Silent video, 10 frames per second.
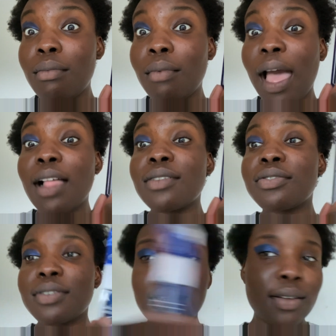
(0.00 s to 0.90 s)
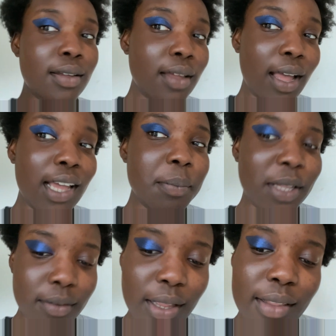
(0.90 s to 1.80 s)
Elf eye
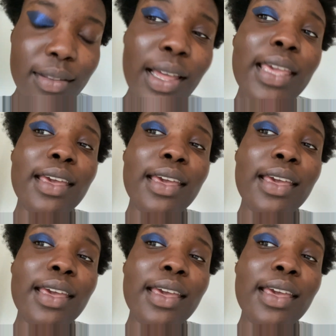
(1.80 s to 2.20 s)
melt. I like